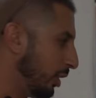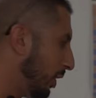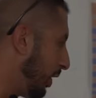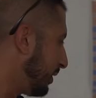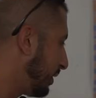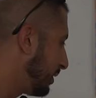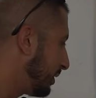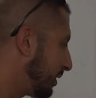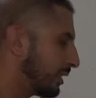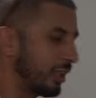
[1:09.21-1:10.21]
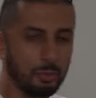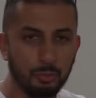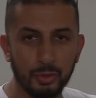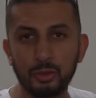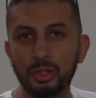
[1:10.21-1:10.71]
on this
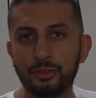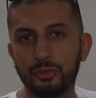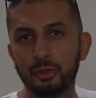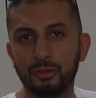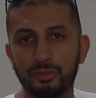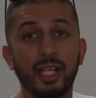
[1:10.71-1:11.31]
beautiful,